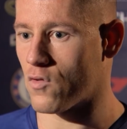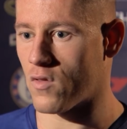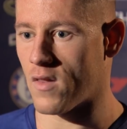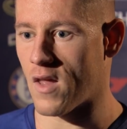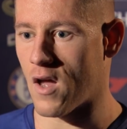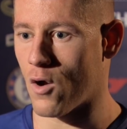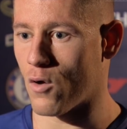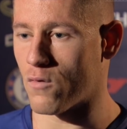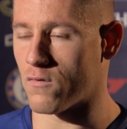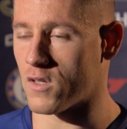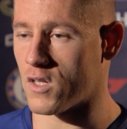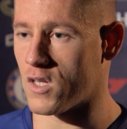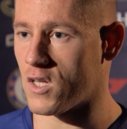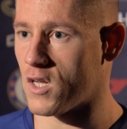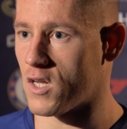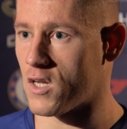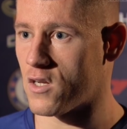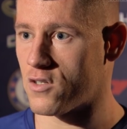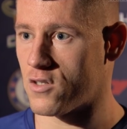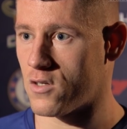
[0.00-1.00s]
done that over the
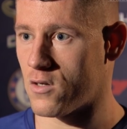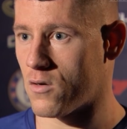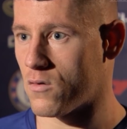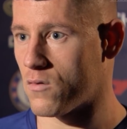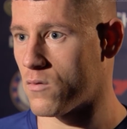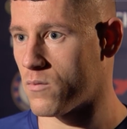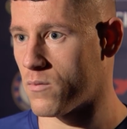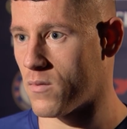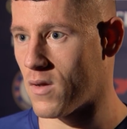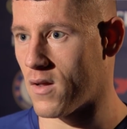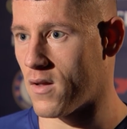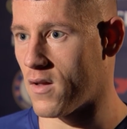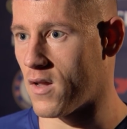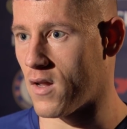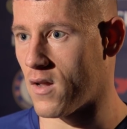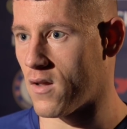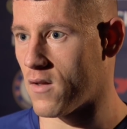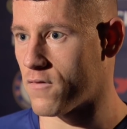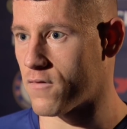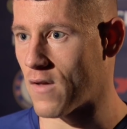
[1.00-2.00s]
years, you know,
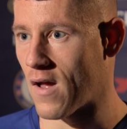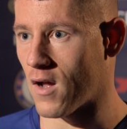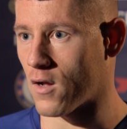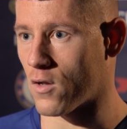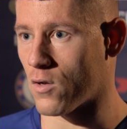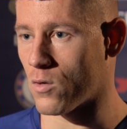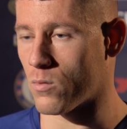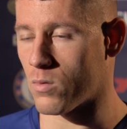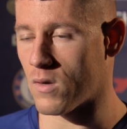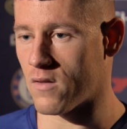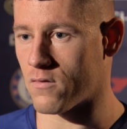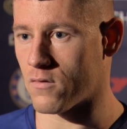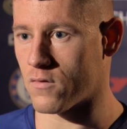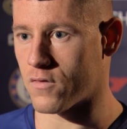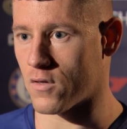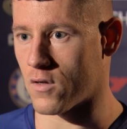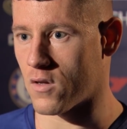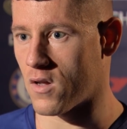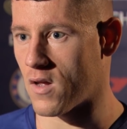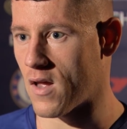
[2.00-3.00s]
at club level
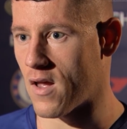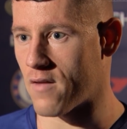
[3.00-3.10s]
for